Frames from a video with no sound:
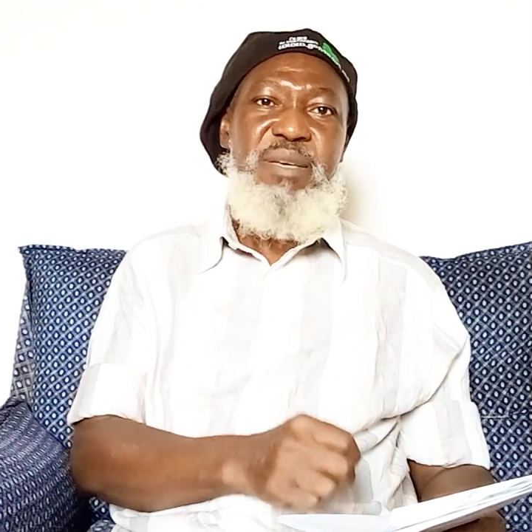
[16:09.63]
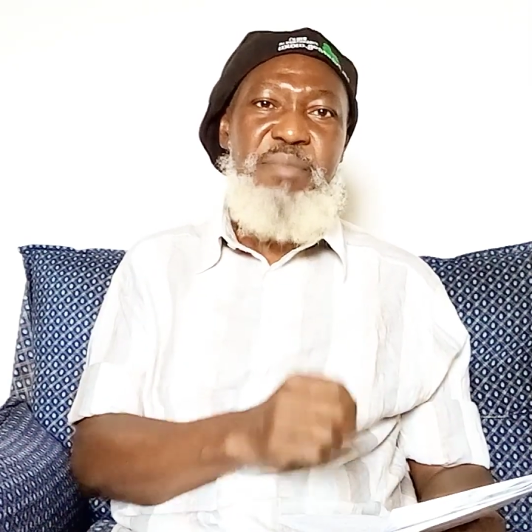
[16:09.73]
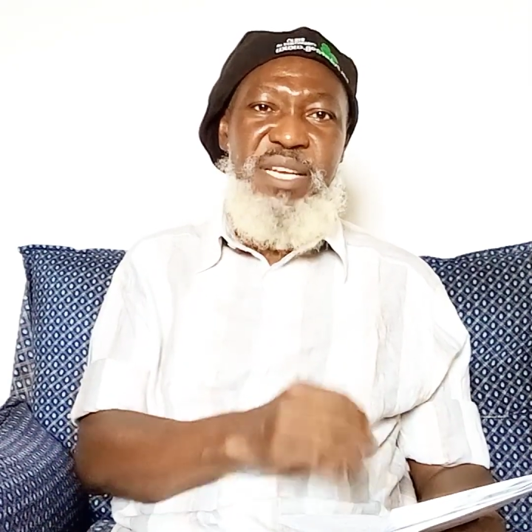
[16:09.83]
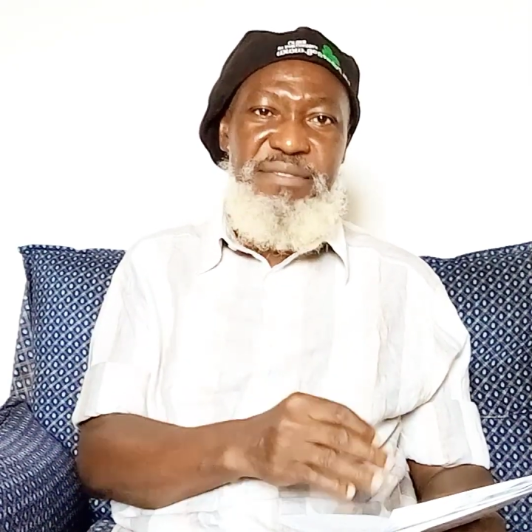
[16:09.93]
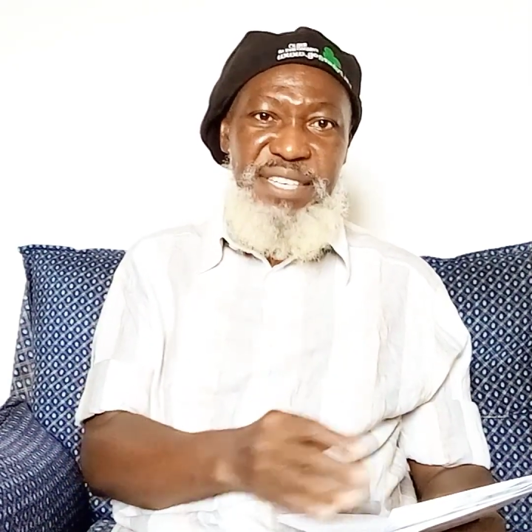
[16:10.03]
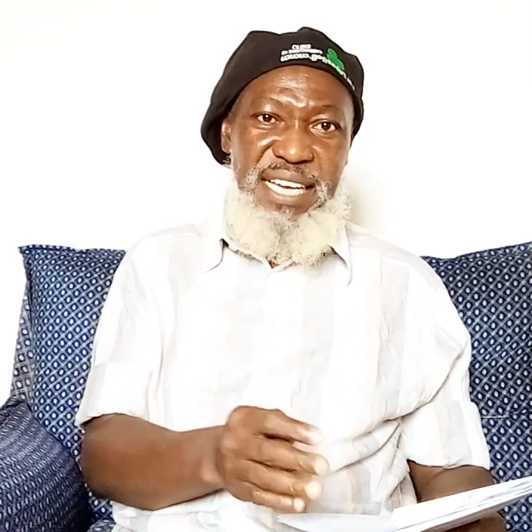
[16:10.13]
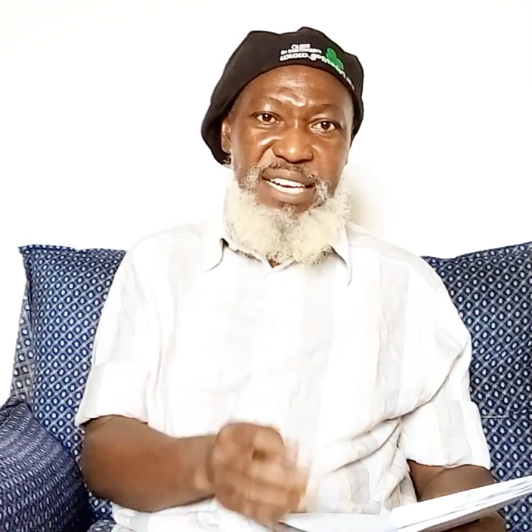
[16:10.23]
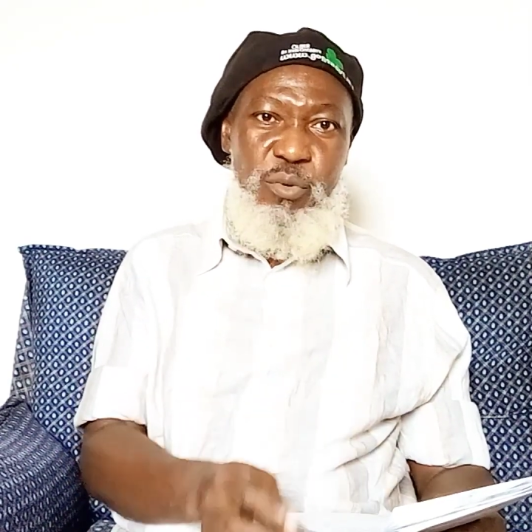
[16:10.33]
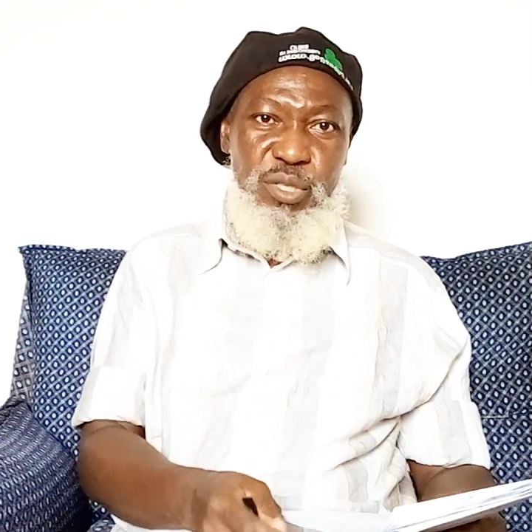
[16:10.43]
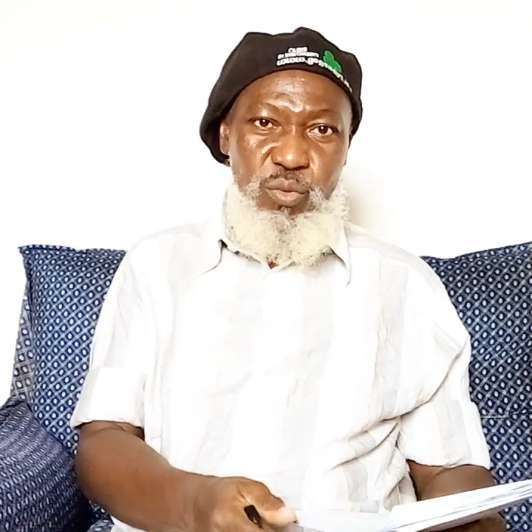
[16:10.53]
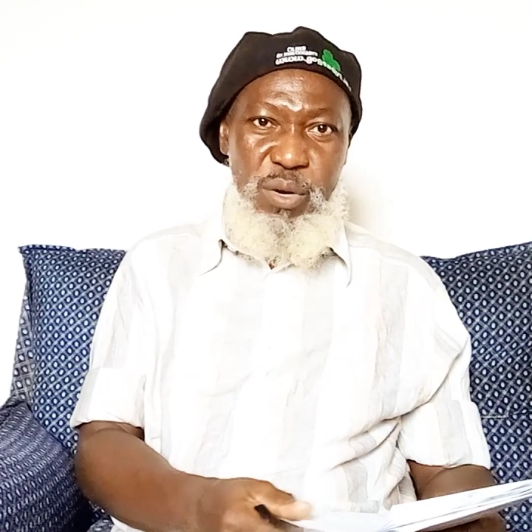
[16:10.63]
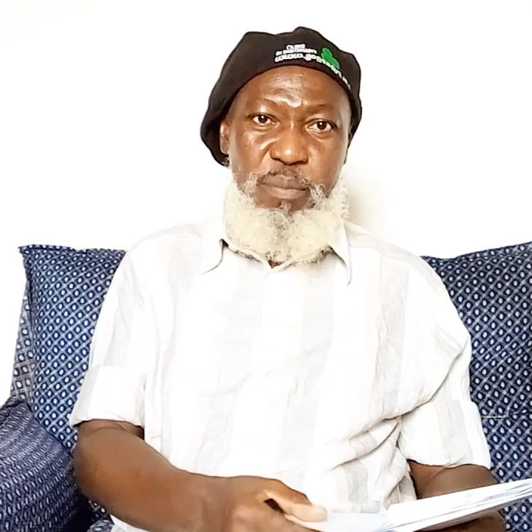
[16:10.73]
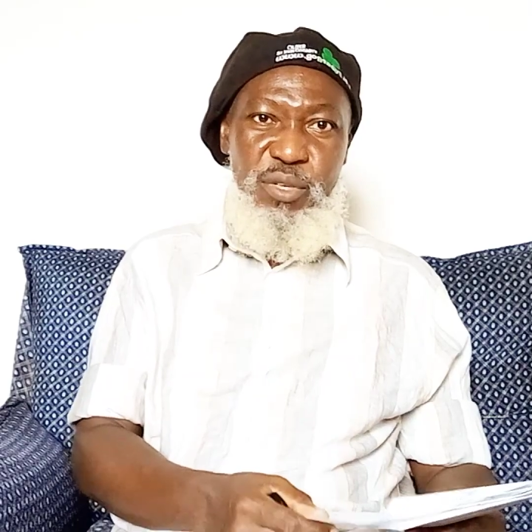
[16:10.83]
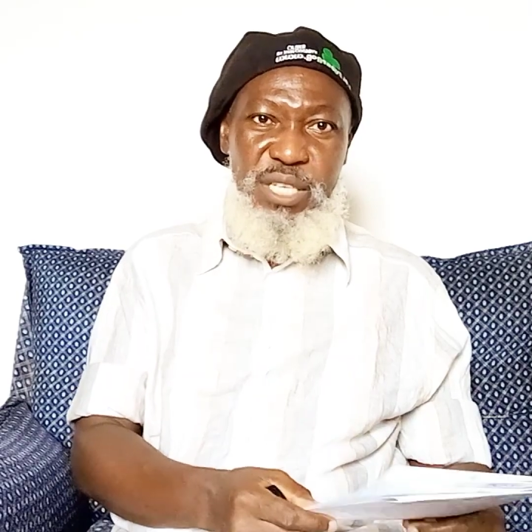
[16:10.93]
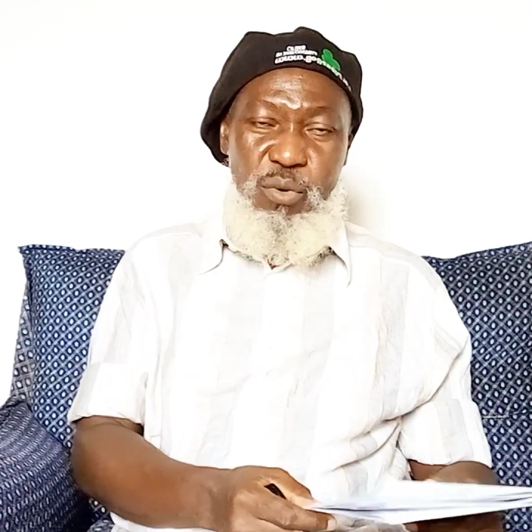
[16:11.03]
believing that there
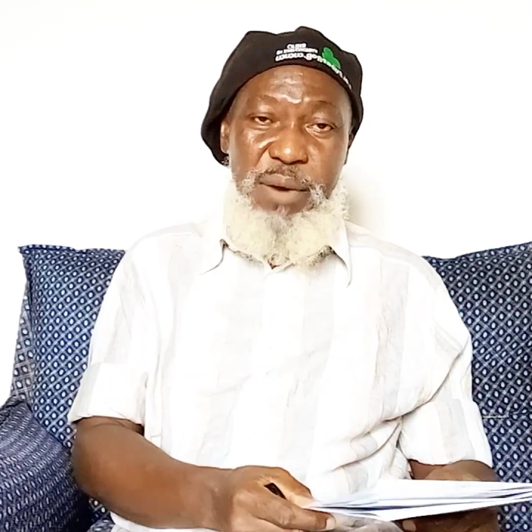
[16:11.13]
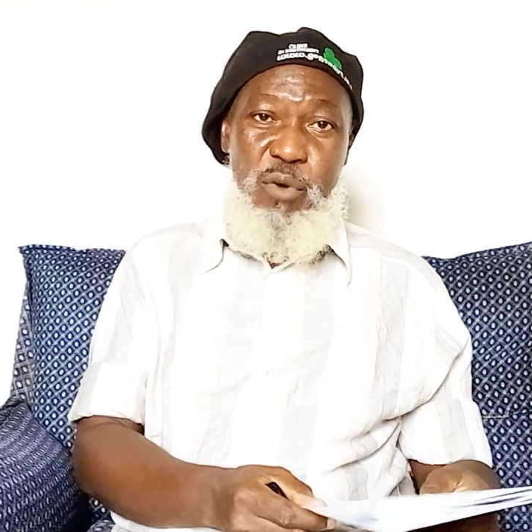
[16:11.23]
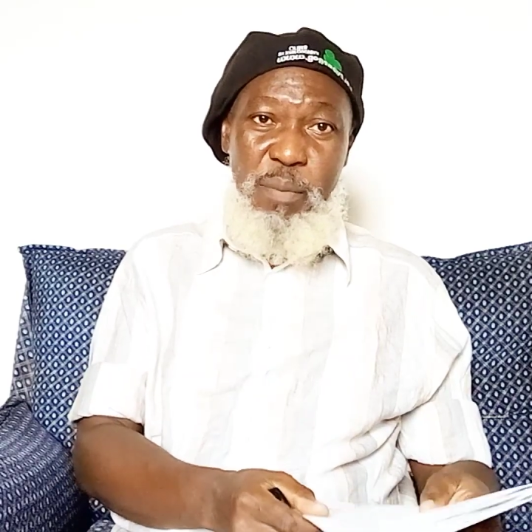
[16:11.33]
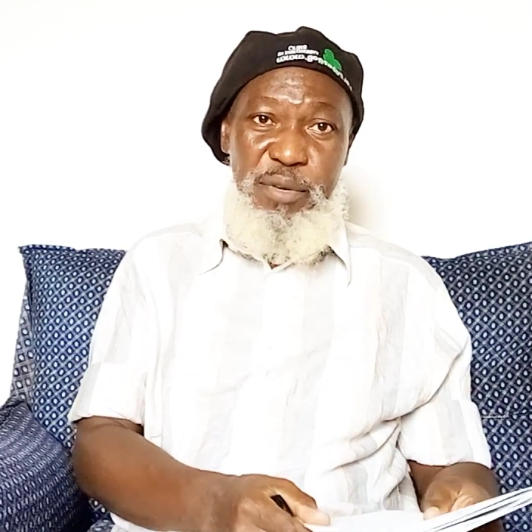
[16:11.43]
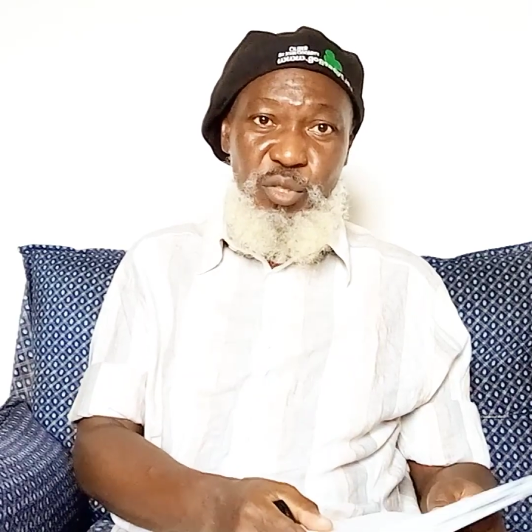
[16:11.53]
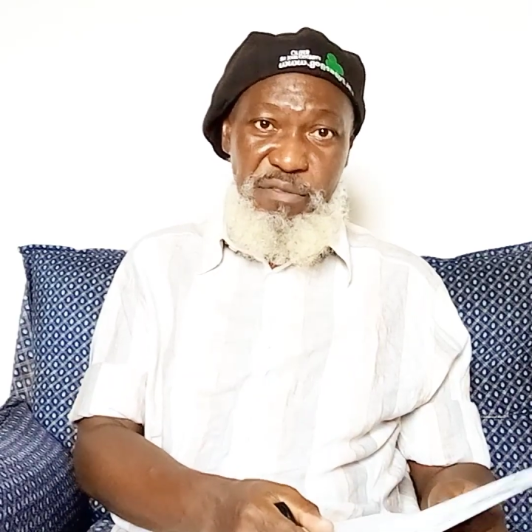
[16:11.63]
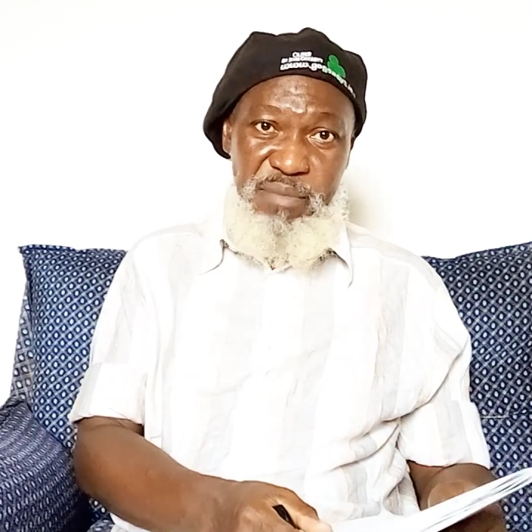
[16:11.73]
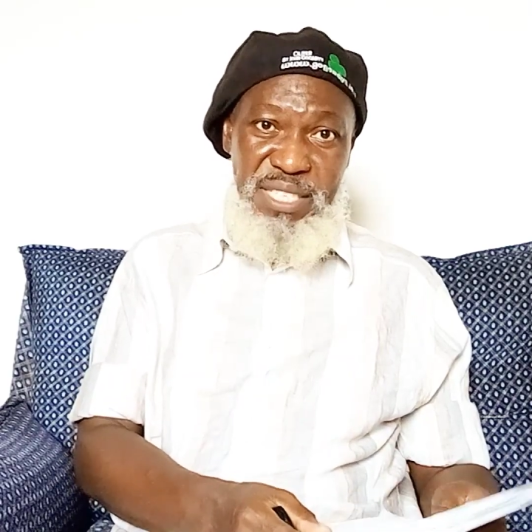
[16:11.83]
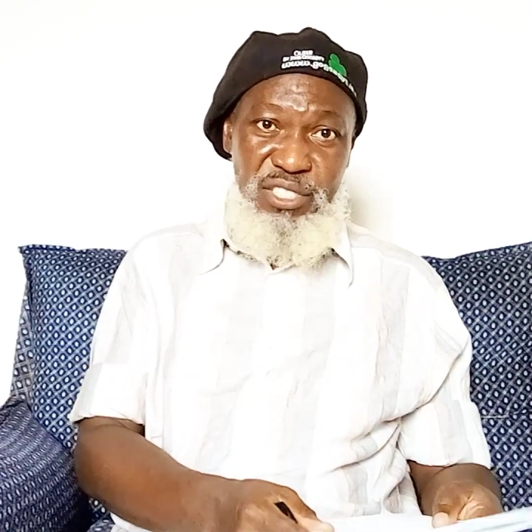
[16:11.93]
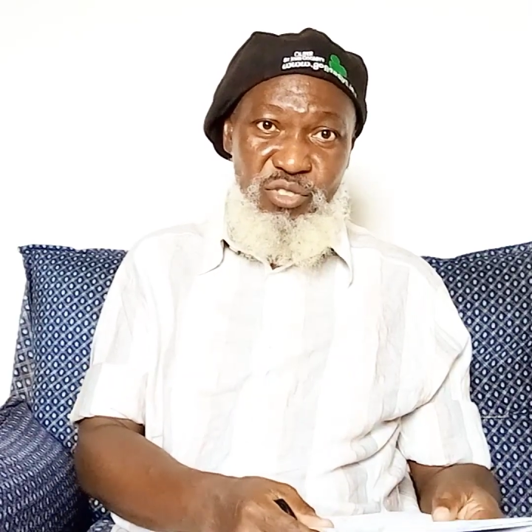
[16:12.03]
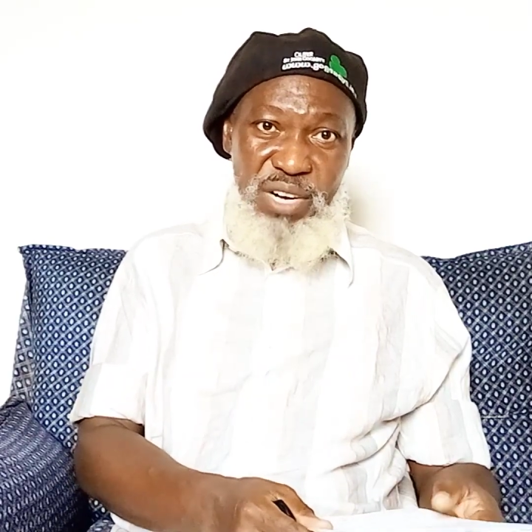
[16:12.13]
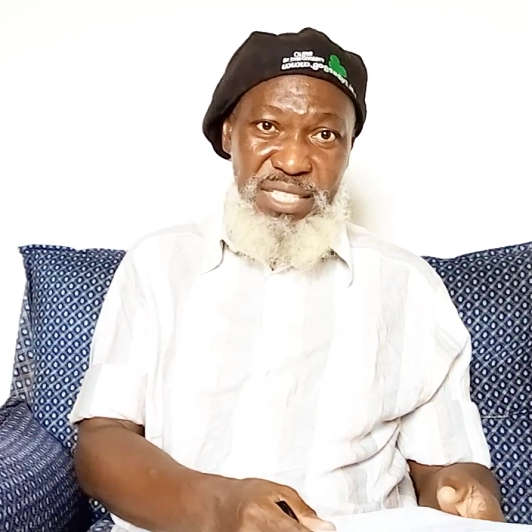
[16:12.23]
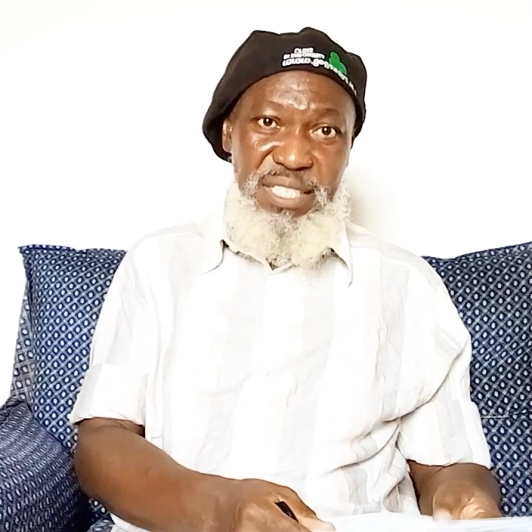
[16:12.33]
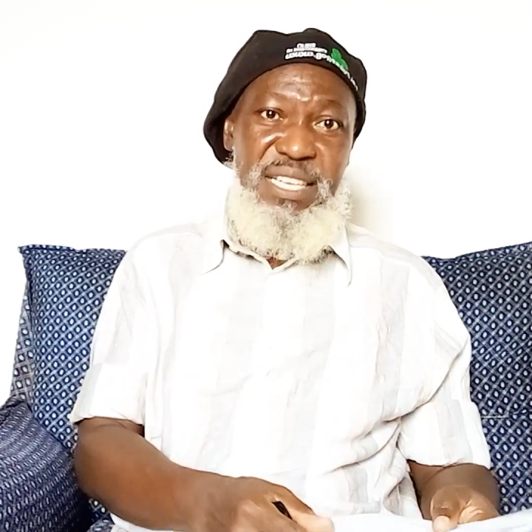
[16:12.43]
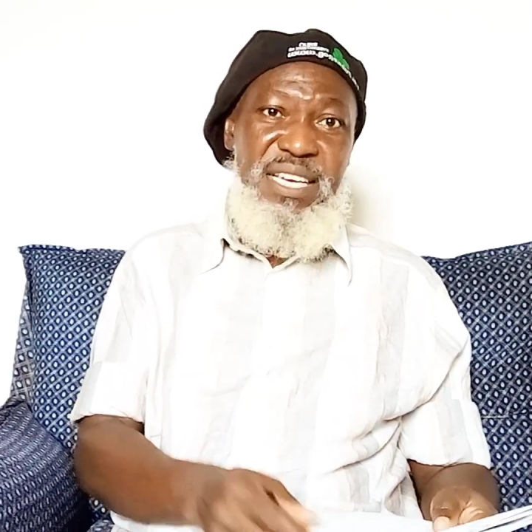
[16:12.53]
were weapons of mass destruction.